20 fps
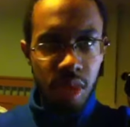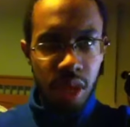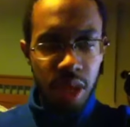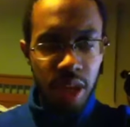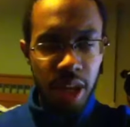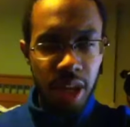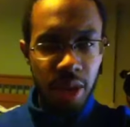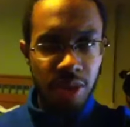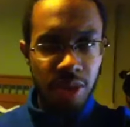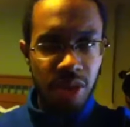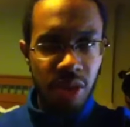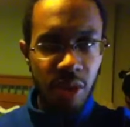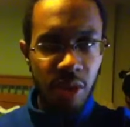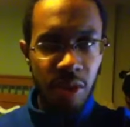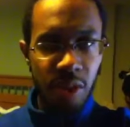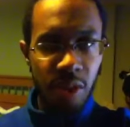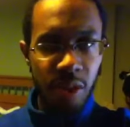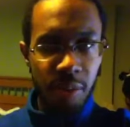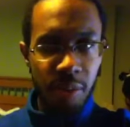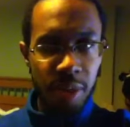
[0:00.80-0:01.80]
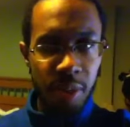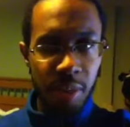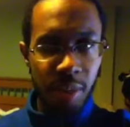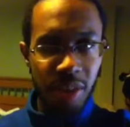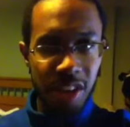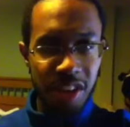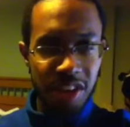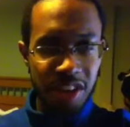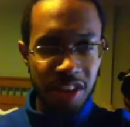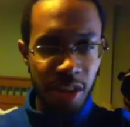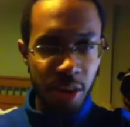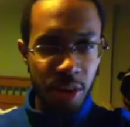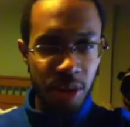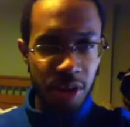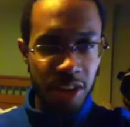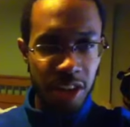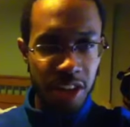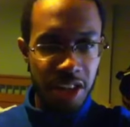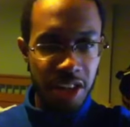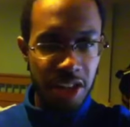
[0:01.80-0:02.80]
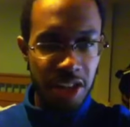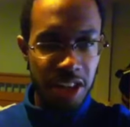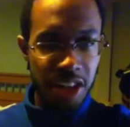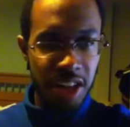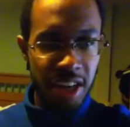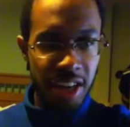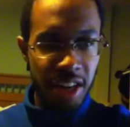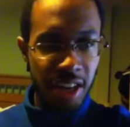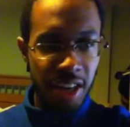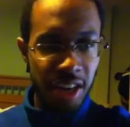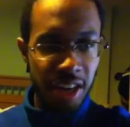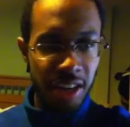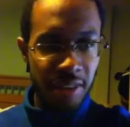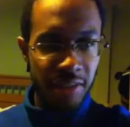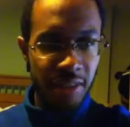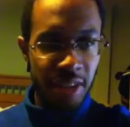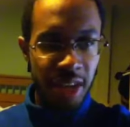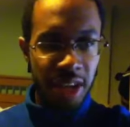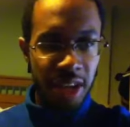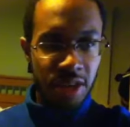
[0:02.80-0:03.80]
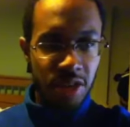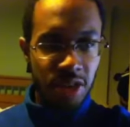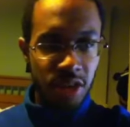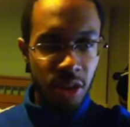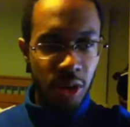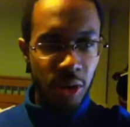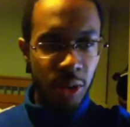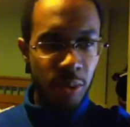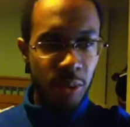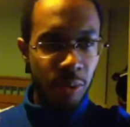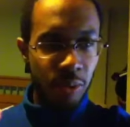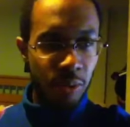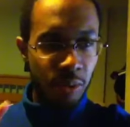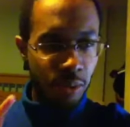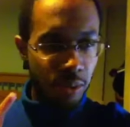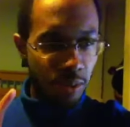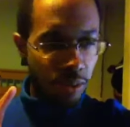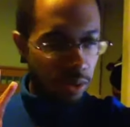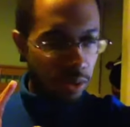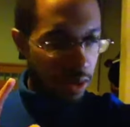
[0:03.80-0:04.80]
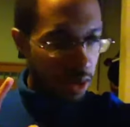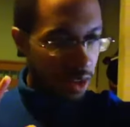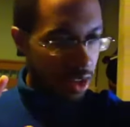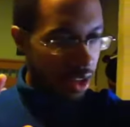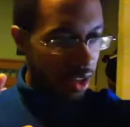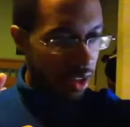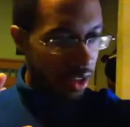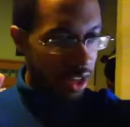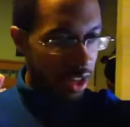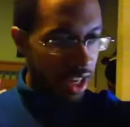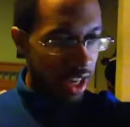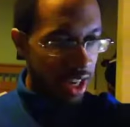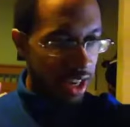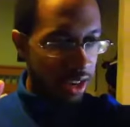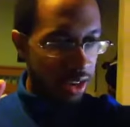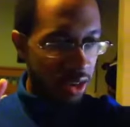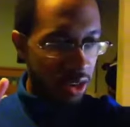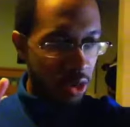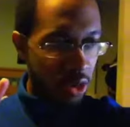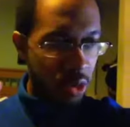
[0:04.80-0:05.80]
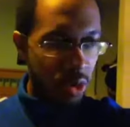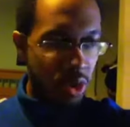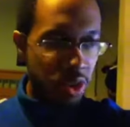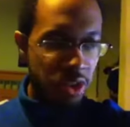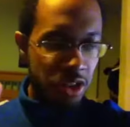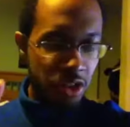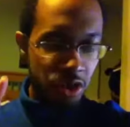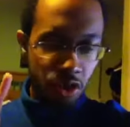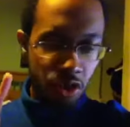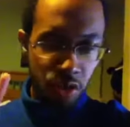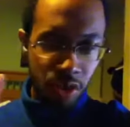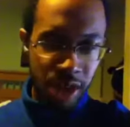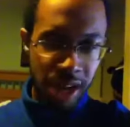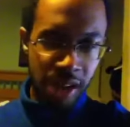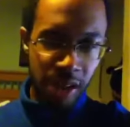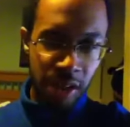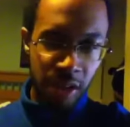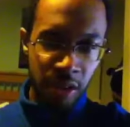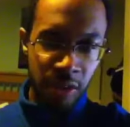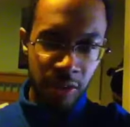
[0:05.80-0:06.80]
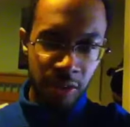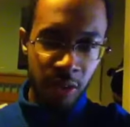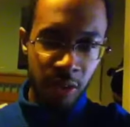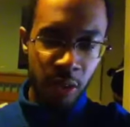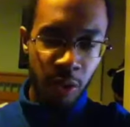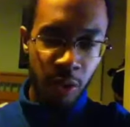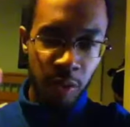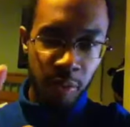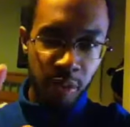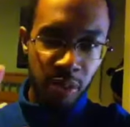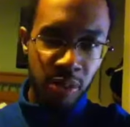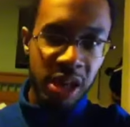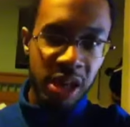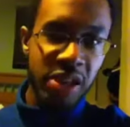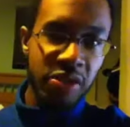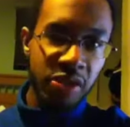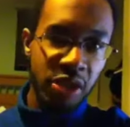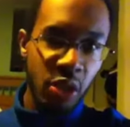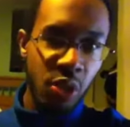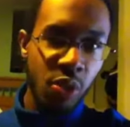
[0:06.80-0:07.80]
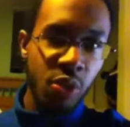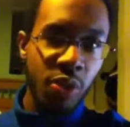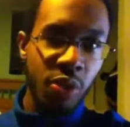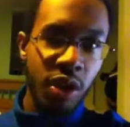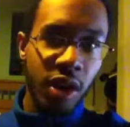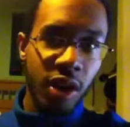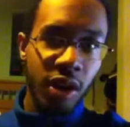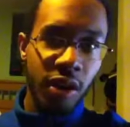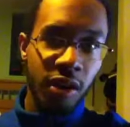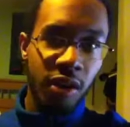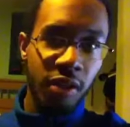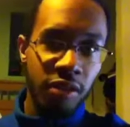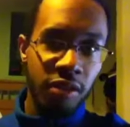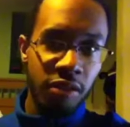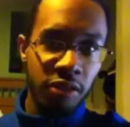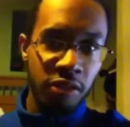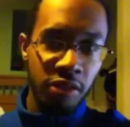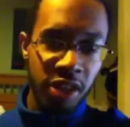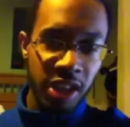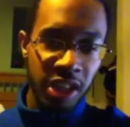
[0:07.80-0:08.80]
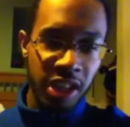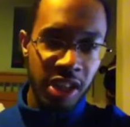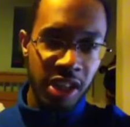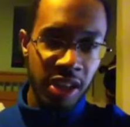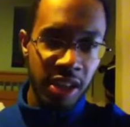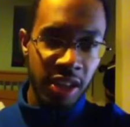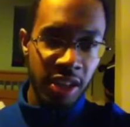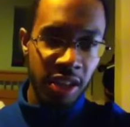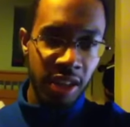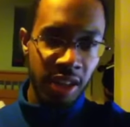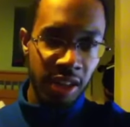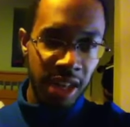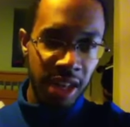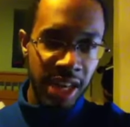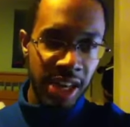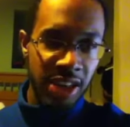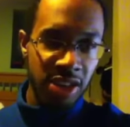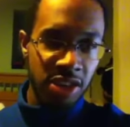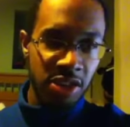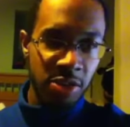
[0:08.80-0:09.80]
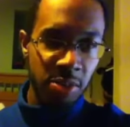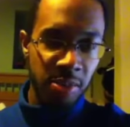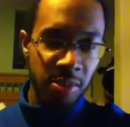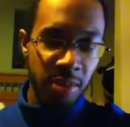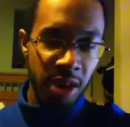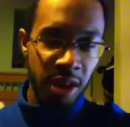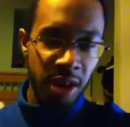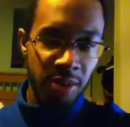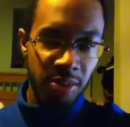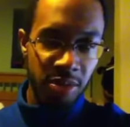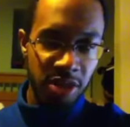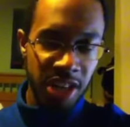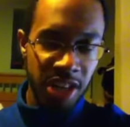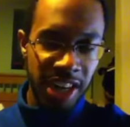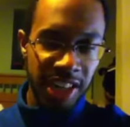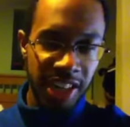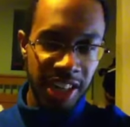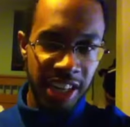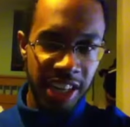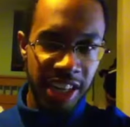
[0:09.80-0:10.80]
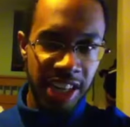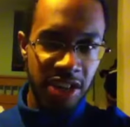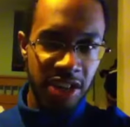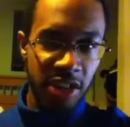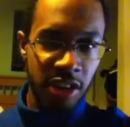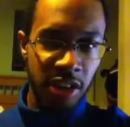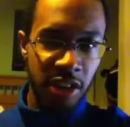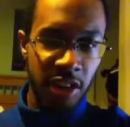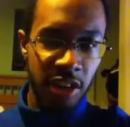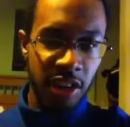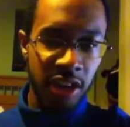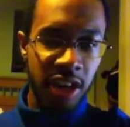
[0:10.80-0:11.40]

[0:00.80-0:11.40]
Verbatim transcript: Hey, what's going on, people? This is the Tenchi. Um, so, the newest trailer or preview of the uh, latest um, Sonic the Hedgehog